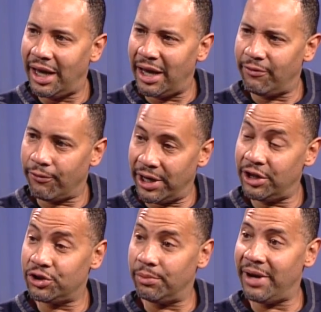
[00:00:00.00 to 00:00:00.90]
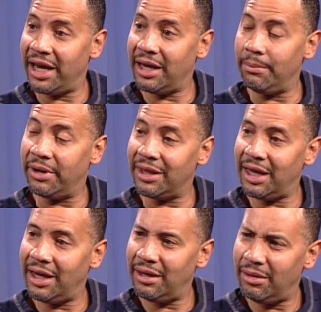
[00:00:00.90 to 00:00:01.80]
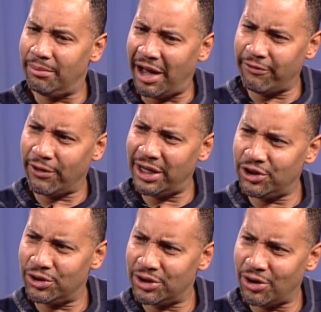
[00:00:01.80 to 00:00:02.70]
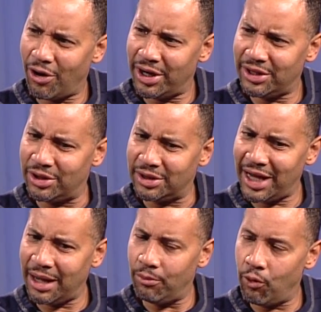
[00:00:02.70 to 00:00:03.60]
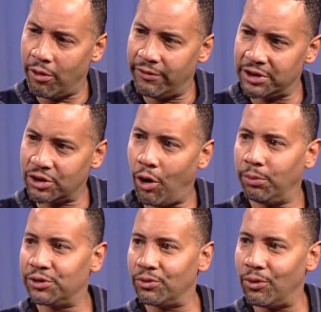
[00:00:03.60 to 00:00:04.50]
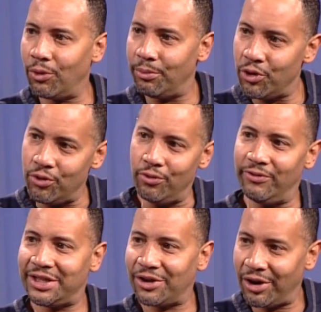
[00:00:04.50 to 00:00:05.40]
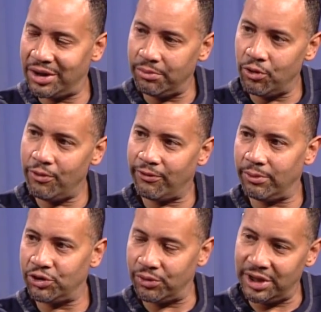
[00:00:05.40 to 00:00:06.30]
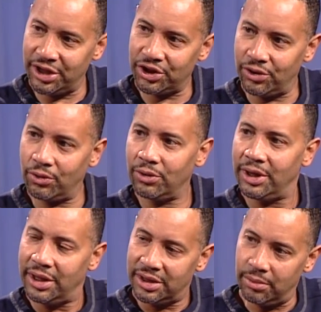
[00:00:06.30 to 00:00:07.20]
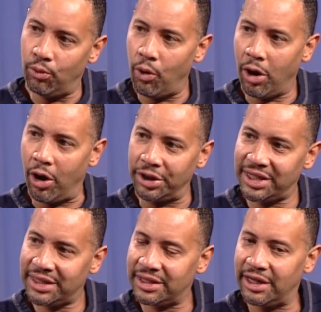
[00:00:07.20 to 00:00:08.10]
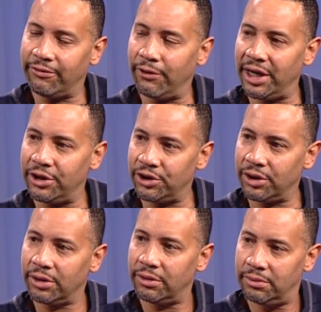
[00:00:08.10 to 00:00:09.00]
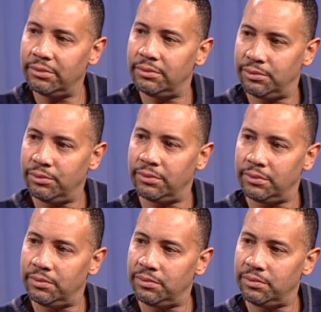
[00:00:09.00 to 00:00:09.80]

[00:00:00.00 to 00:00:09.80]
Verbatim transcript: and furniture making, but then my furniture started to take more of a sculptural move. It started to move from traditional wow. to more artistic furniture. Mm -hmm, mm -hmm.